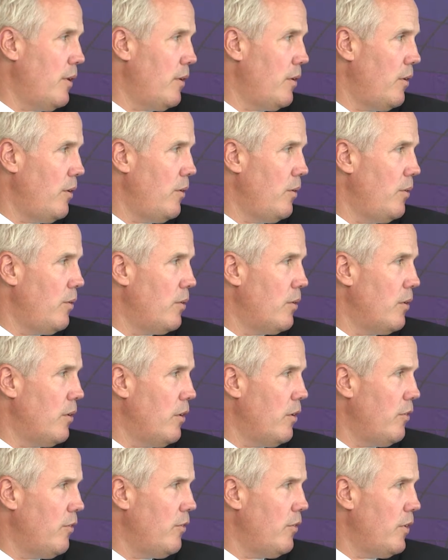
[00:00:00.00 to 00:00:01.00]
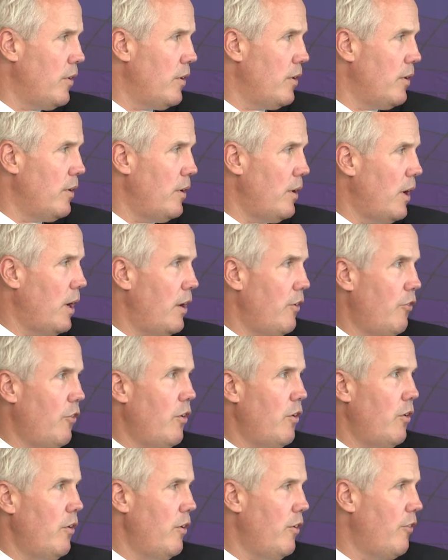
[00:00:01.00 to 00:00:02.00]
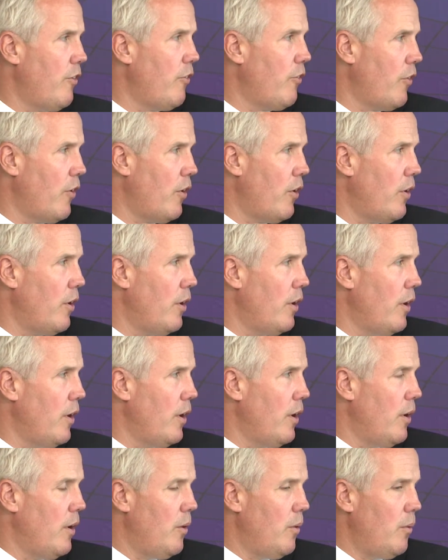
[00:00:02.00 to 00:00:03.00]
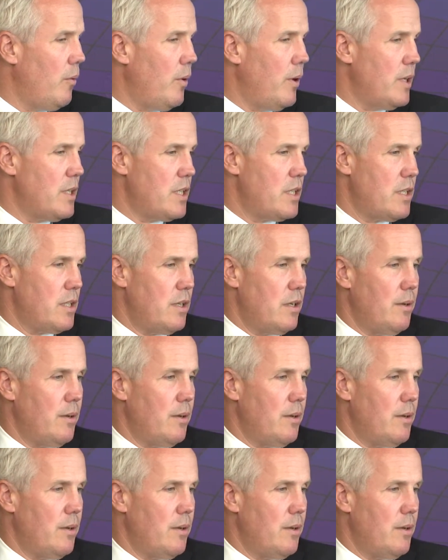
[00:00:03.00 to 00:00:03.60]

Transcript: use of IFR or FFR, which